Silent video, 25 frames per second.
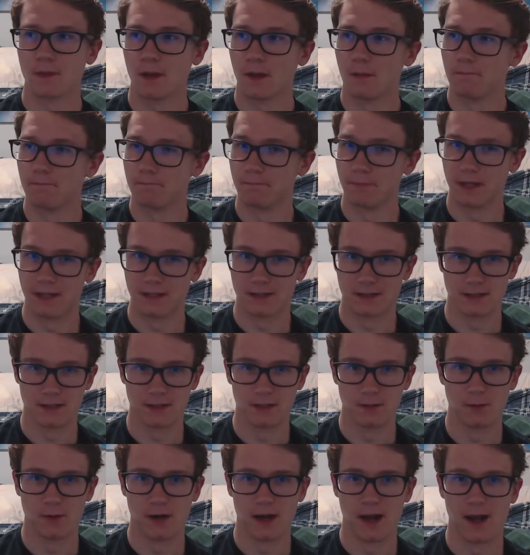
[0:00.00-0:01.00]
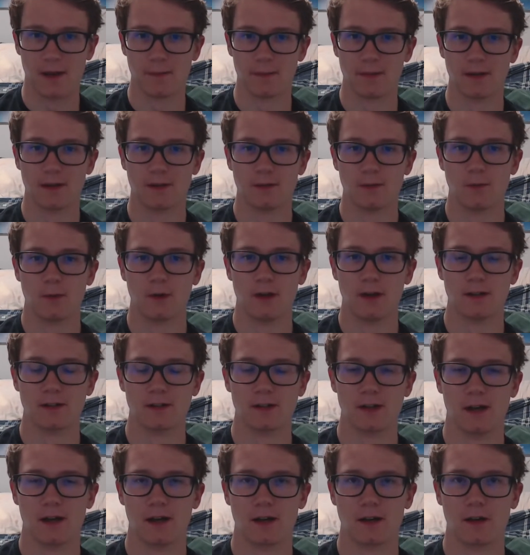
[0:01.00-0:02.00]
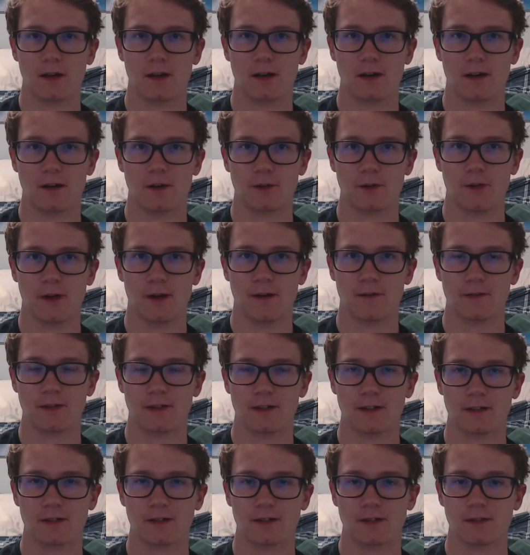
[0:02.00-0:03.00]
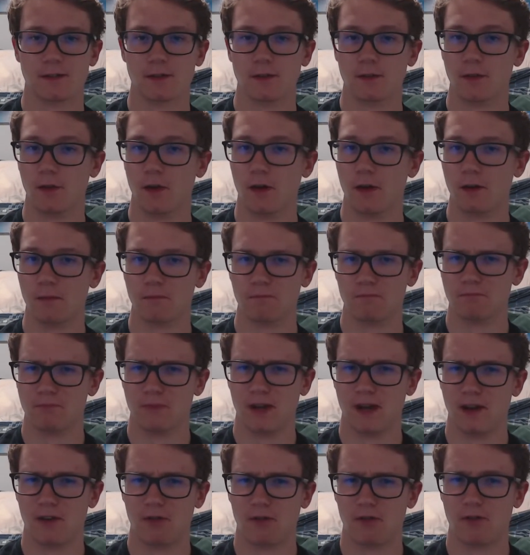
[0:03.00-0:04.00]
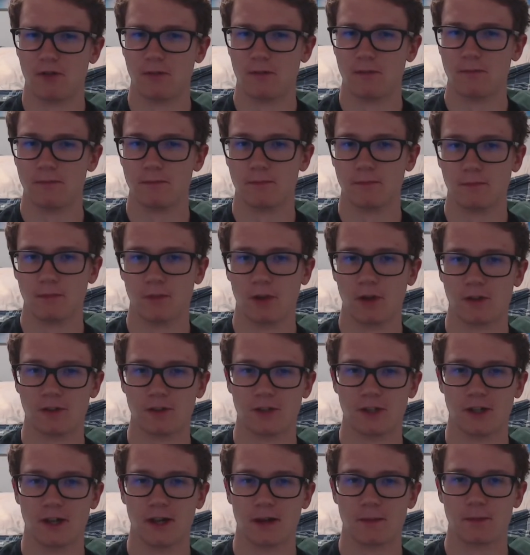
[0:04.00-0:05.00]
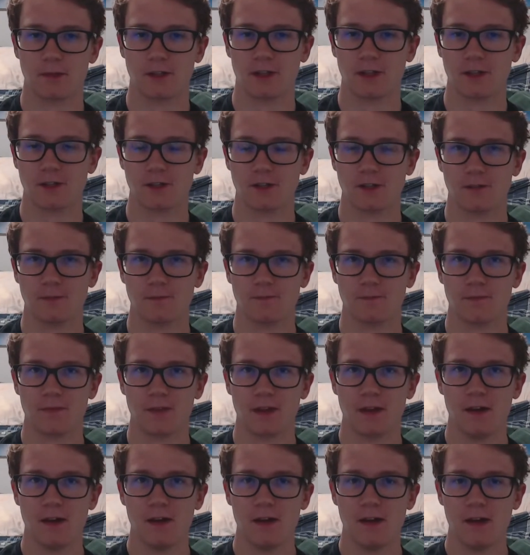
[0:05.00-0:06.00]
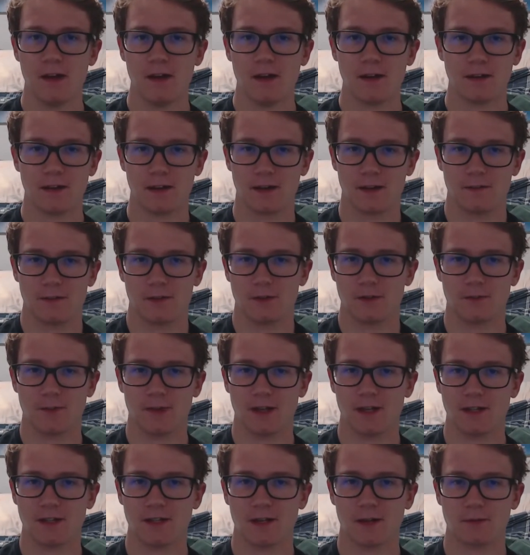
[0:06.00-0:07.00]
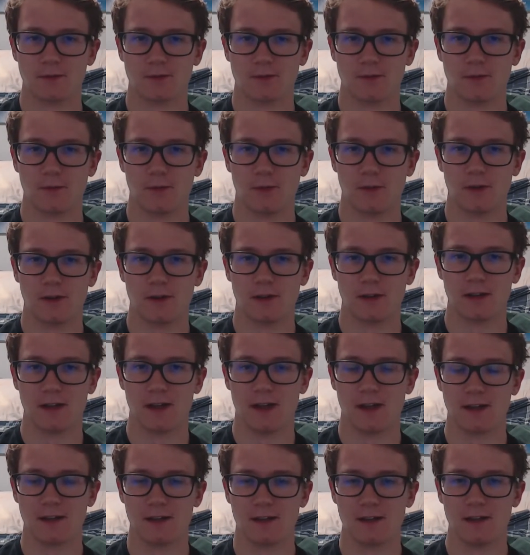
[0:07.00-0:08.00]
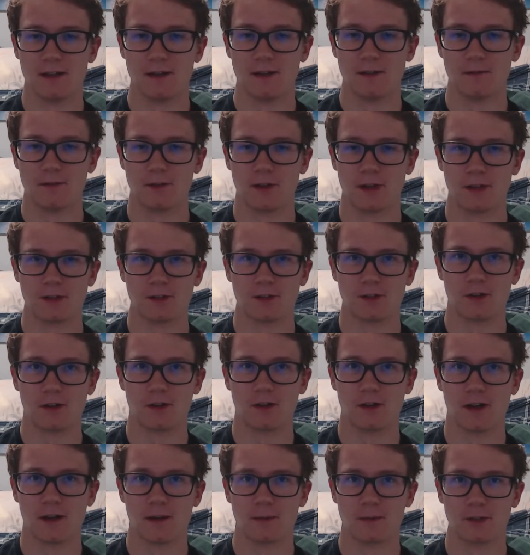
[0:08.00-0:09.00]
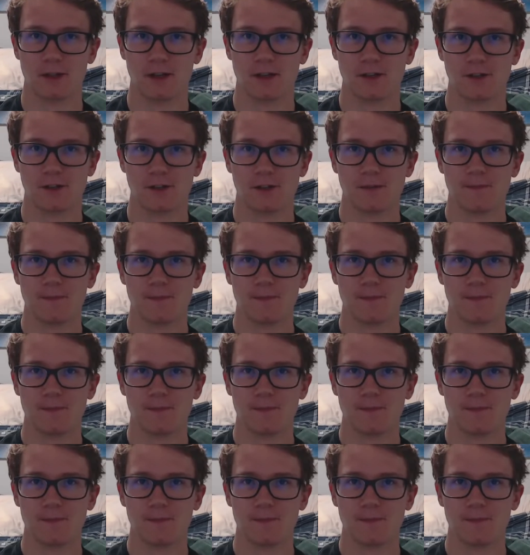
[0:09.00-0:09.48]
Basically what happened was I got a graphics error launching an application that I've used many times before, the Anki flashcard application.